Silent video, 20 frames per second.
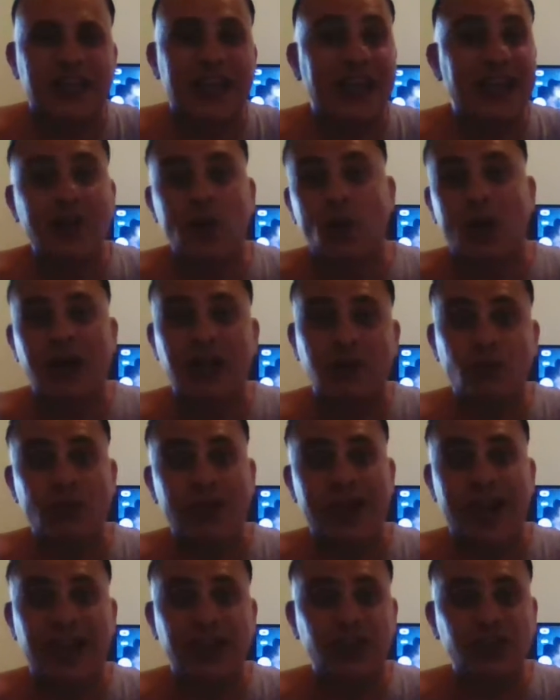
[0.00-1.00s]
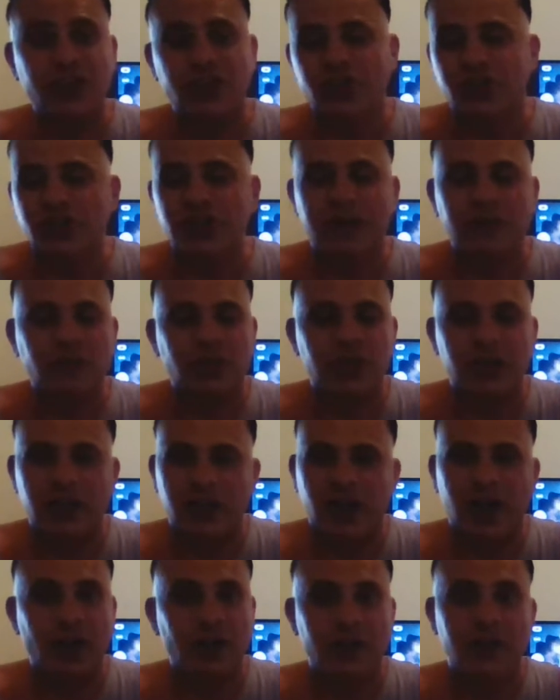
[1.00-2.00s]
anyone in relationships, you
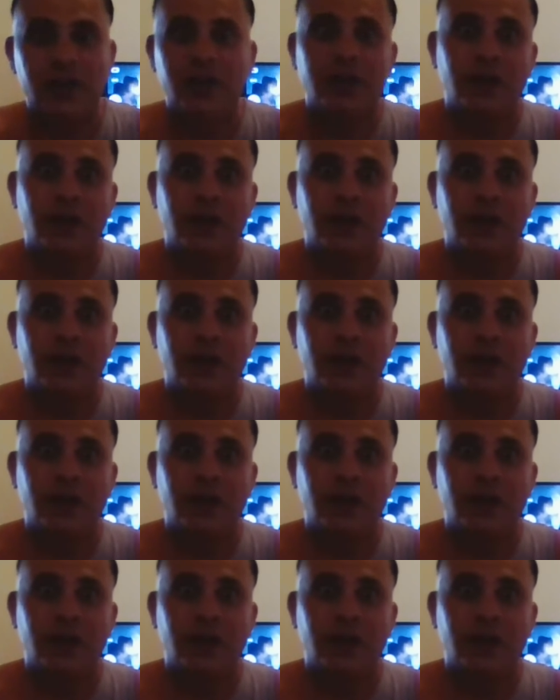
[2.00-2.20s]
know.